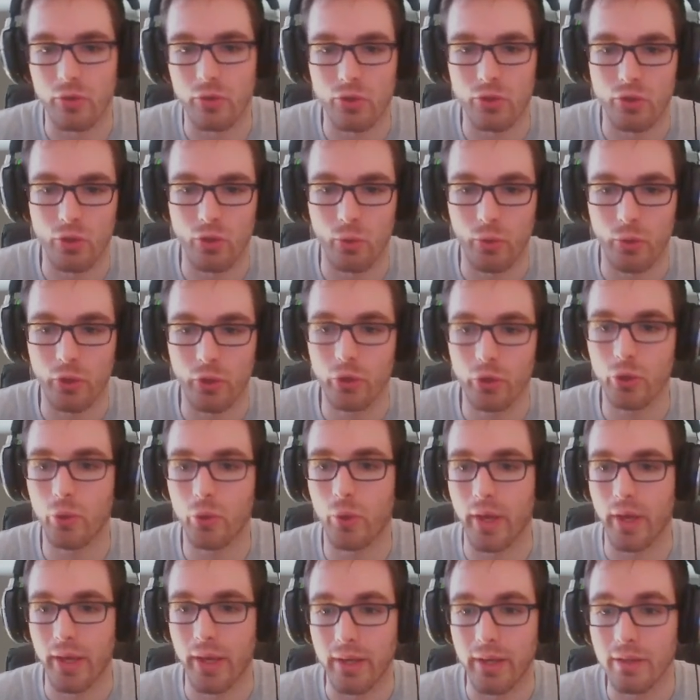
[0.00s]
So we're going to go
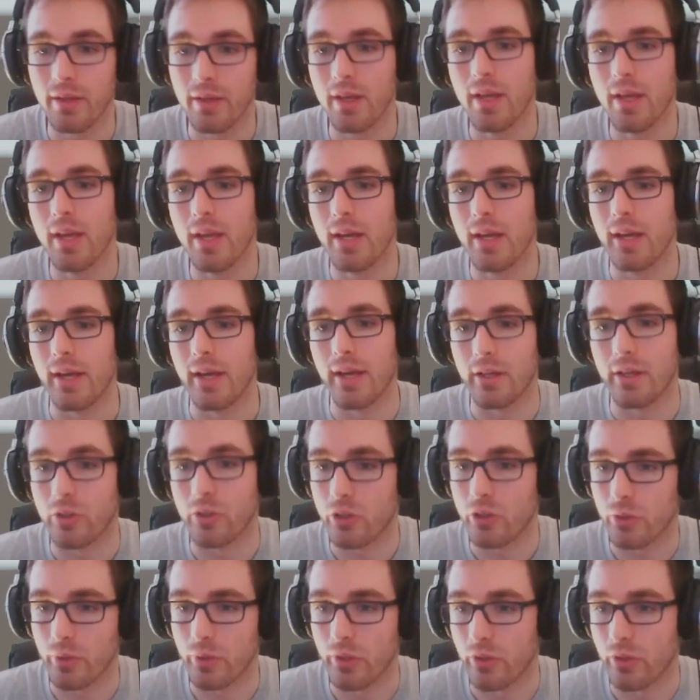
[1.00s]
ahead and
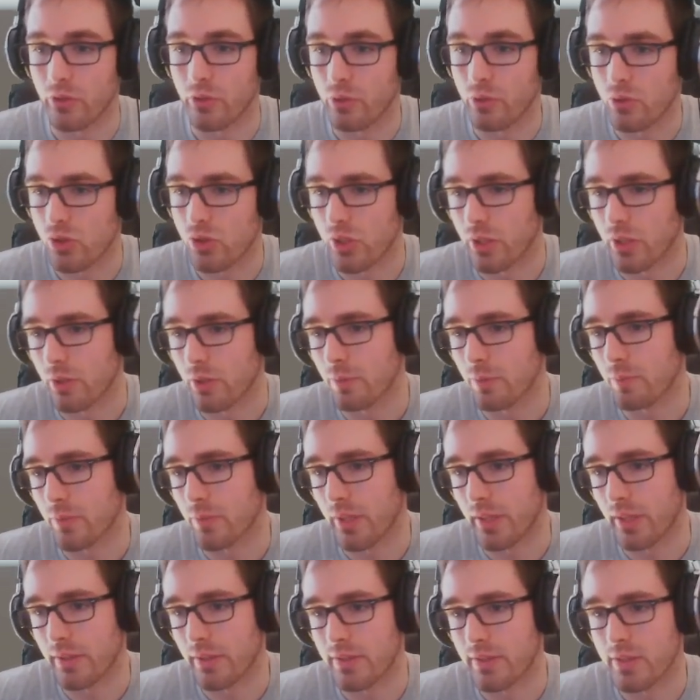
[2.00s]
create a new shader,
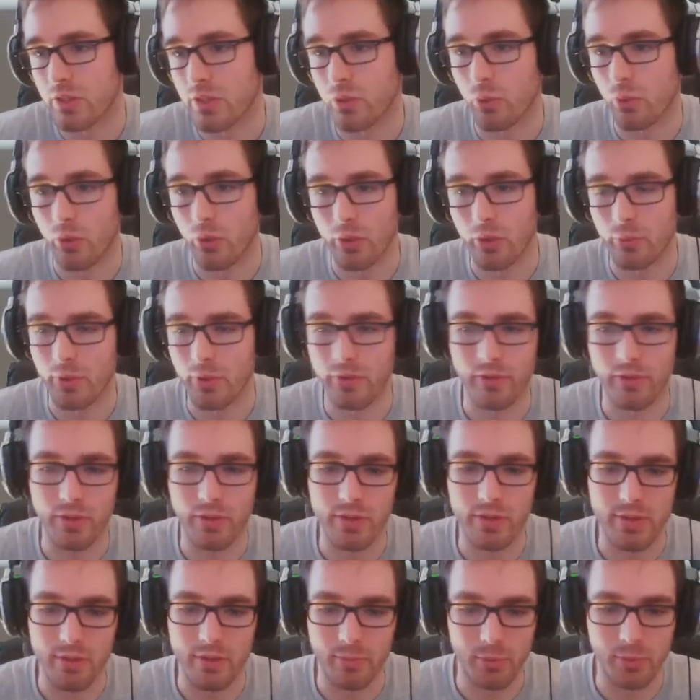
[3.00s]
and this is going to be a very
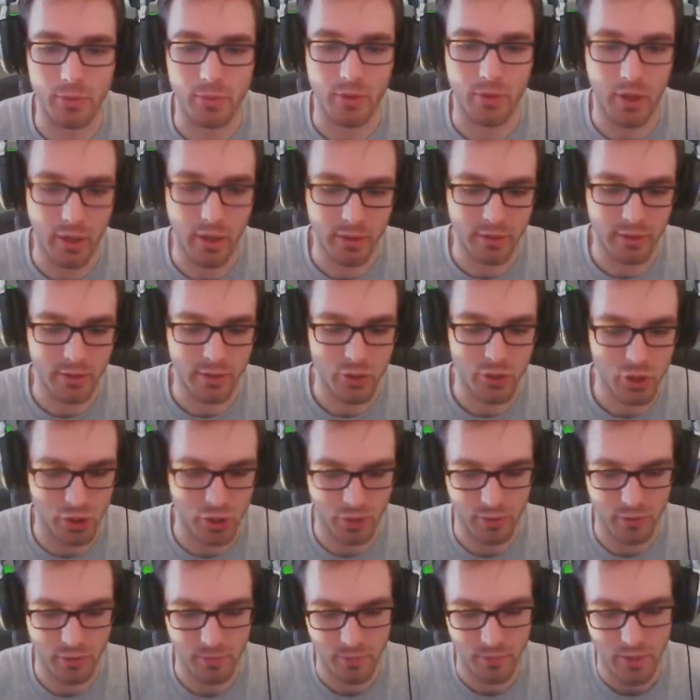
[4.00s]
simple unlit
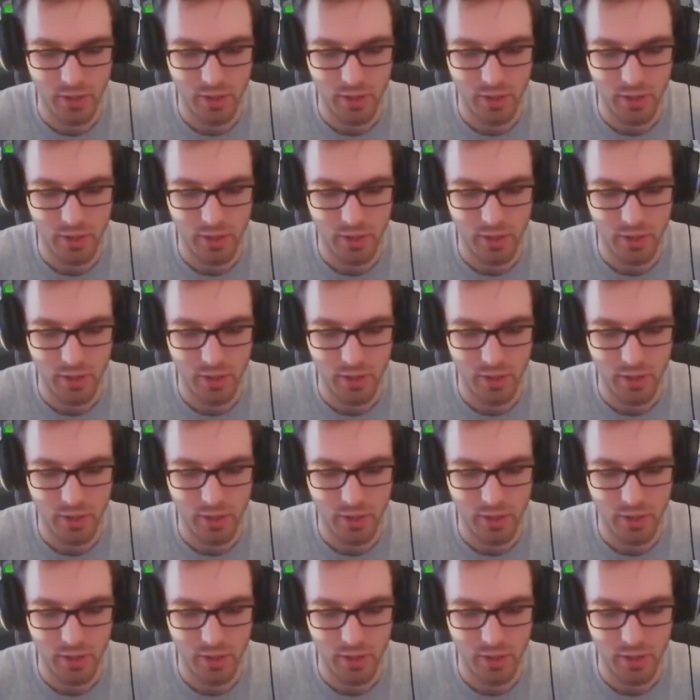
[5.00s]
shader.